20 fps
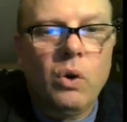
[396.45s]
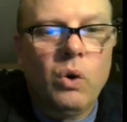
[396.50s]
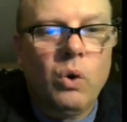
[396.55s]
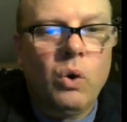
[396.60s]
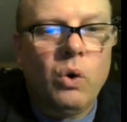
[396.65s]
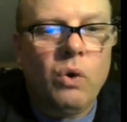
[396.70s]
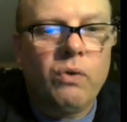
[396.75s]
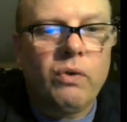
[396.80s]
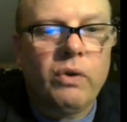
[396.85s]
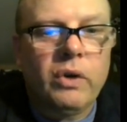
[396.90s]

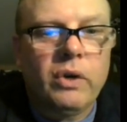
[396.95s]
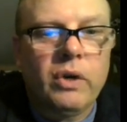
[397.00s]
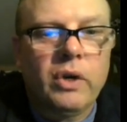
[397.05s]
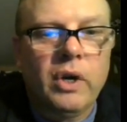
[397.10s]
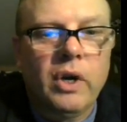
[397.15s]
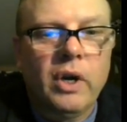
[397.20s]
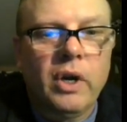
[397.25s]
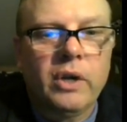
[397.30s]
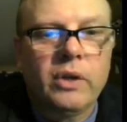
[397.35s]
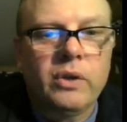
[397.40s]
over
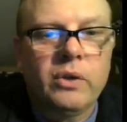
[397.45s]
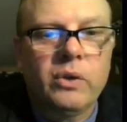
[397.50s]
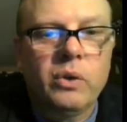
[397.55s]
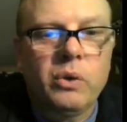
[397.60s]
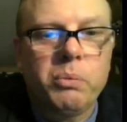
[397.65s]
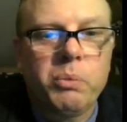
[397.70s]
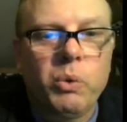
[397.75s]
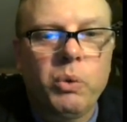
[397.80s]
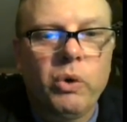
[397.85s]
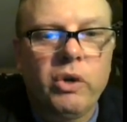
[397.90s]

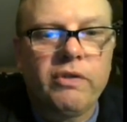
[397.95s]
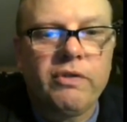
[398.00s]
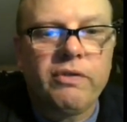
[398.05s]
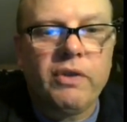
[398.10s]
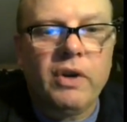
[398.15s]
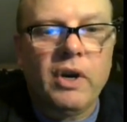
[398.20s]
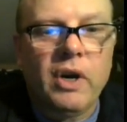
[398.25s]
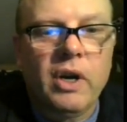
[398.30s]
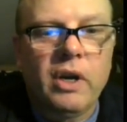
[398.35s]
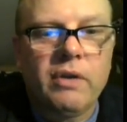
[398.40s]

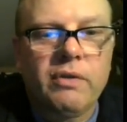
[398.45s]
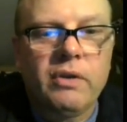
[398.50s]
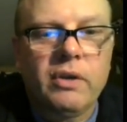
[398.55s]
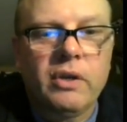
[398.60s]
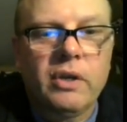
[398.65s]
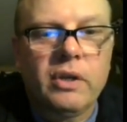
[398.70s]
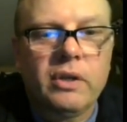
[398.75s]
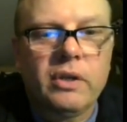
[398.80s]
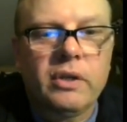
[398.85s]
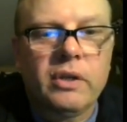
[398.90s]
2.5
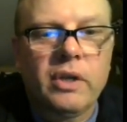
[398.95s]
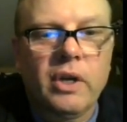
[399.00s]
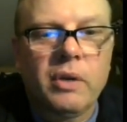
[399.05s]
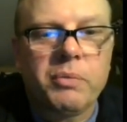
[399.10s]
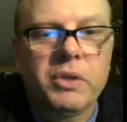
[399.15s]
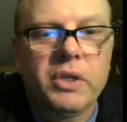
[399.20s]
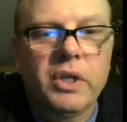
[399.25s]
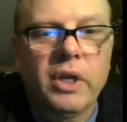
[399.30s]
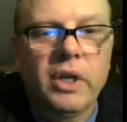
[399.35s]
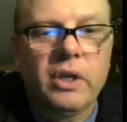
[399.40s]

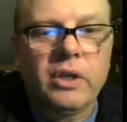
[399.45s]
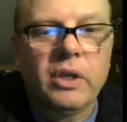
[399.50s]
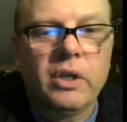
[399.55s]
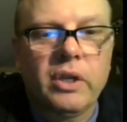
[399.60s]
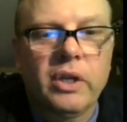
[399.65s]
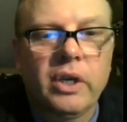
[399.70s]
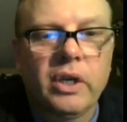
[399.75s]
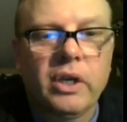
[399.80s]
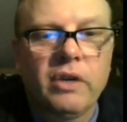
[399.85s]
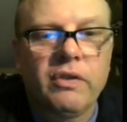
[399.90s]
times 10 to the
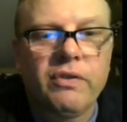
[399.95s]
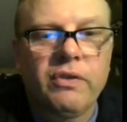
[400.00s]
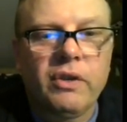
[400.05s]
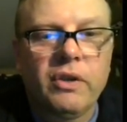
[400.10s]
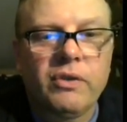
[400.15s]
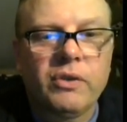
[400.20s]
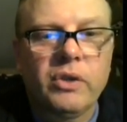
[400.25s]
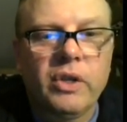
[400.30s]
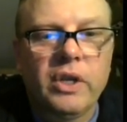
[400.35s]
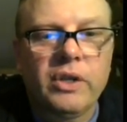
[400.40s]
negative
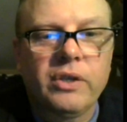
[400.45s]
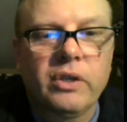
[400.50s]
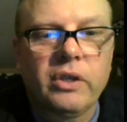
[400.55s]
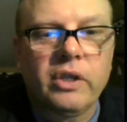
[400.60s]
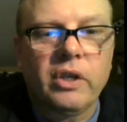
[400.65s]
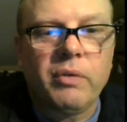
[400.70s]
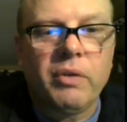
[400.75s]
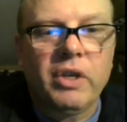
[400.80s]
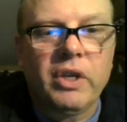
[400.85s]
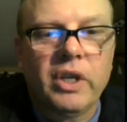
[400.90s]
fifth. So that's going to
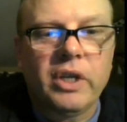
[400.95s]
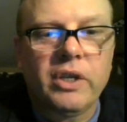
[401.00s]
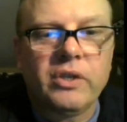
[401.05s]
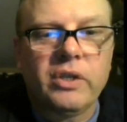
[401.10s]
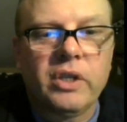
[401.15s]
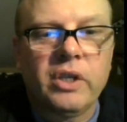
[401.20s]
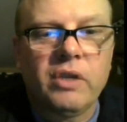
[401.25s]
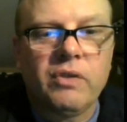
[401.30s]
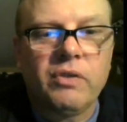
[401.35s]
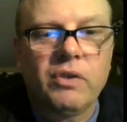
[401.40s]
give me a nice
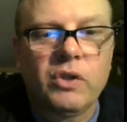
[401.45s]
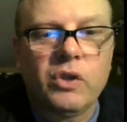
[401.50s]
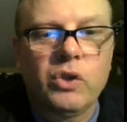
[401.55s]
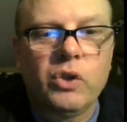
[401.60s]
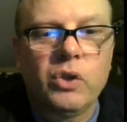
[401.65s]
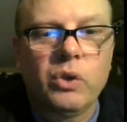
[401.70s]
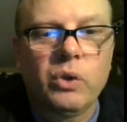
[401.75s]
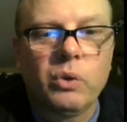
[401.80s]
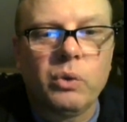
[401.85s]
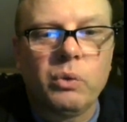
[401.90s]
even
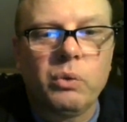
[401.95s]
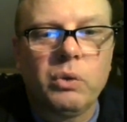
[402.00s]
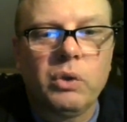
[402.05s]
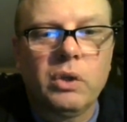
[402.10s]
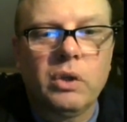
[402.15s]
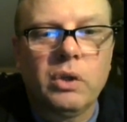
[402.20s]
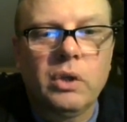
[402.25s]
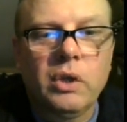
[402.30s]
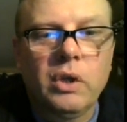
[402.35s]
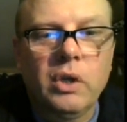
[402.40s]
2
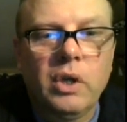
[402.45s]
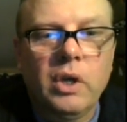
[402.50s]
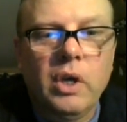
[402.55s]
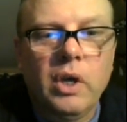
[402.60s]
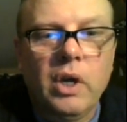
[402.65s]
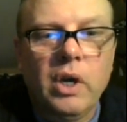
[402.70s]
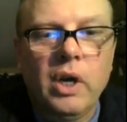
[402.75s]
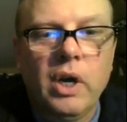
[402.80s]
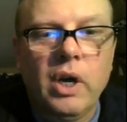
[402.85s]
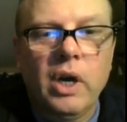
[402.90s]

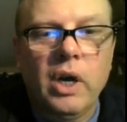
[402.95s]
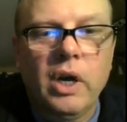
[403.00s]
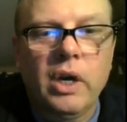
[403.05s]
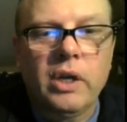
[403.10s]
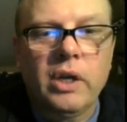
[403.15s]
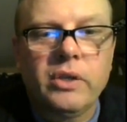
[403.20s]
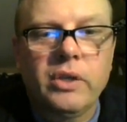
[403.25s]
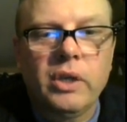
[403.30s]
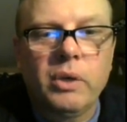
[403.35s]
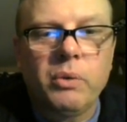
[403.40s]

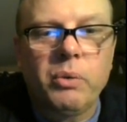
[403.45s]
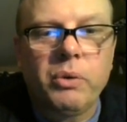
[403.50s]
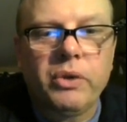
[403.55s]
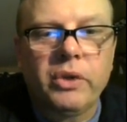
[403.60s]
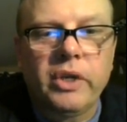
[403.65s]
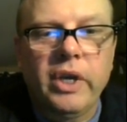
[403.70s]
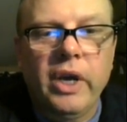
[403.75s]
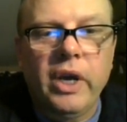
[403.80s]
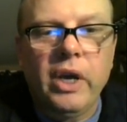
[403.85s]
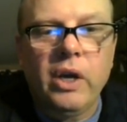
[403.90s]
is equal to
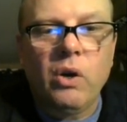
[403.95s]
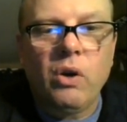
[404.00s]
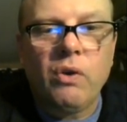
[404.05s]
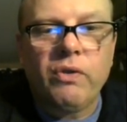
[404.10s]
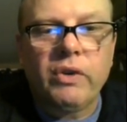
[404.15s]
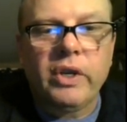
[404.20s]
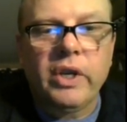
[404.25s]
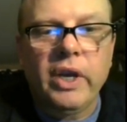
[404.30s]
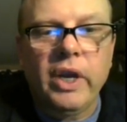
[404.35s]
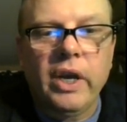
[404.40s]
K
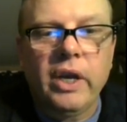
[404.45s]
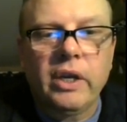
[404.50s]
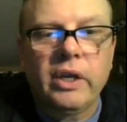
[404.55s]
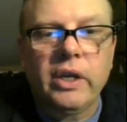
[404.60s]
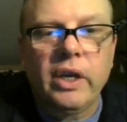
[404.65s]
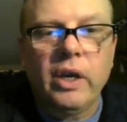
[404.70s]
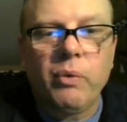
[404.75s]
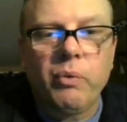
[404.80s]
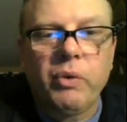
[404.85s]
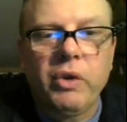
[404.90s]
over K.
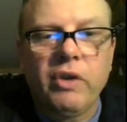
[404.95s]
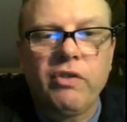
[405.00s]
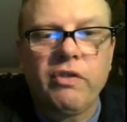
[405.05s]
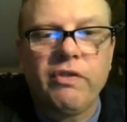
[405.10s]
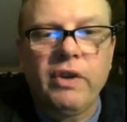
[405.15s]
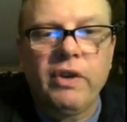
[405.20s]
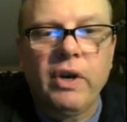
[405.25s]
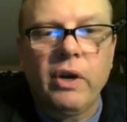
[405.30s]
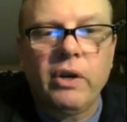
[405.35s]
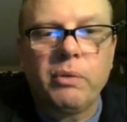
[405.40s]
Again, we
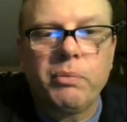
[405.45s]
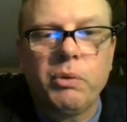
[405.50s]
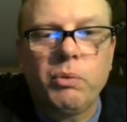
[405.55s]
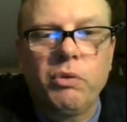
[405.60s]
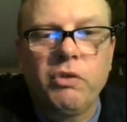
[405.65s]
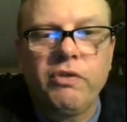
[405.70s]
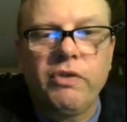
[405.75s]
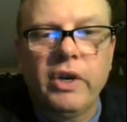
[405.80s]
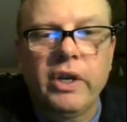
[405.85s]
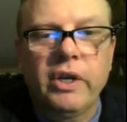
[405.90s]
haven't found it, but
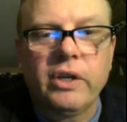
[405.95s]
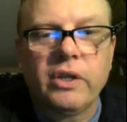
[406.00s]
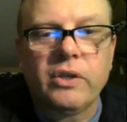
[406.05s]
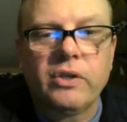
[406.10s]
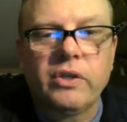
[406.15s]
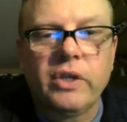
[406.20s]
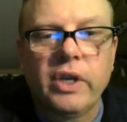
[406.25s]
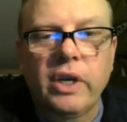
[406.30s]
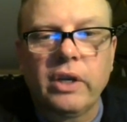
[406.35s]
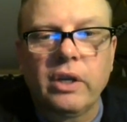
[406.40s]
we'll find it in a
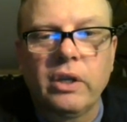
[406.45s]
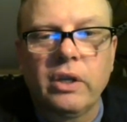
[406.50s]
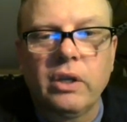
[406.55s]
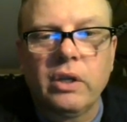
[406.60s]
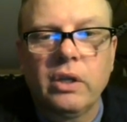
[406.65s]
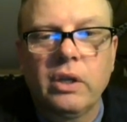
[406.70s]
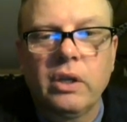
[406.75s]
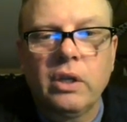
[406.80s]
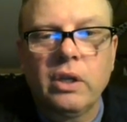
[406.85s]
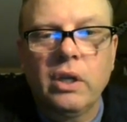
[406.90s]
second.
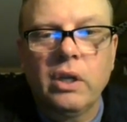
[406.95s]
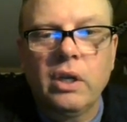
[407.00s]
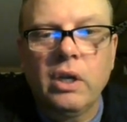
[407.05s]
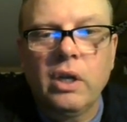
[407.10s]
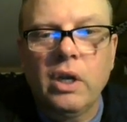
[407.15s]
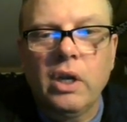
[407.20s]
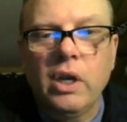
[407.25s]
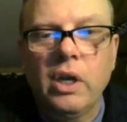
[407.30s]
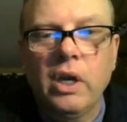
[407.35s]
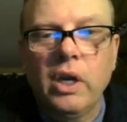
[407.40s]

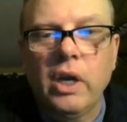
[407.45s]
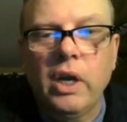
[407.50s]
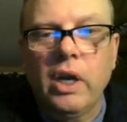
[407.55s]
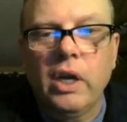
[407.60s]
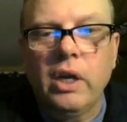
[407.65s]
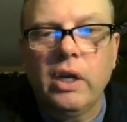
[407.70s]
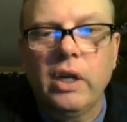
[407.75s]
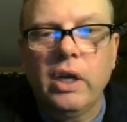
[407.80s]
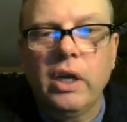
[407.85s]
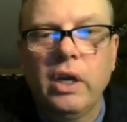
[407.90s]

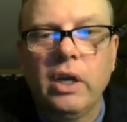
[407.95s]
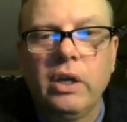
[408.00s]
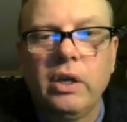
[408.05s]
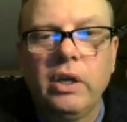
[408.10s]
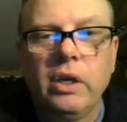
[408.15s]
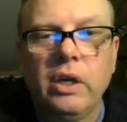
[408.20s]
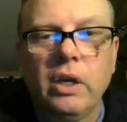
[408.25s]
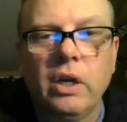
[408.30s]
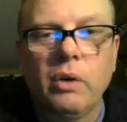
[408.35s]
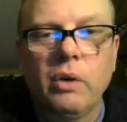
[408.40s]
And then
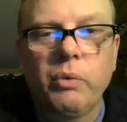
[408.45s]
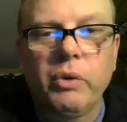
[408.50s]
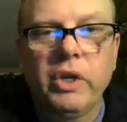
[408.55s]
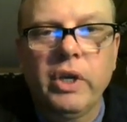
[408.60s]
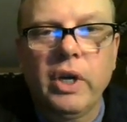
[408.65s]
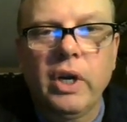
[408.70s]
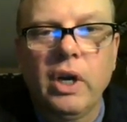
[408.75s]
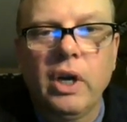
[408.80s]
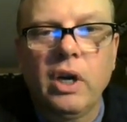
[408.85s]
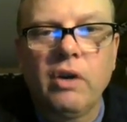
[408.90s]
here we
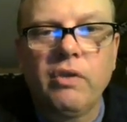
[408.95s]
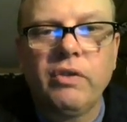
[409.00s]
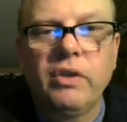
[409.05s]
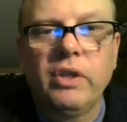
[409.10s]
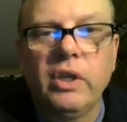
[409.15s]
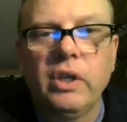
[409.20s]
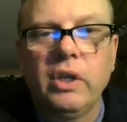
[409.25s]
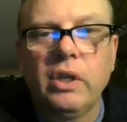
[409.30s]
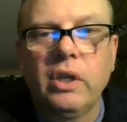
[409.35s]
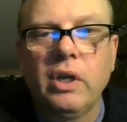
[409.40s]
have
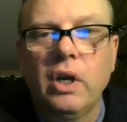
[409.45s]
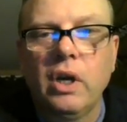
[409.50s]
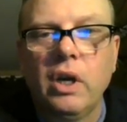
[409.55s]
the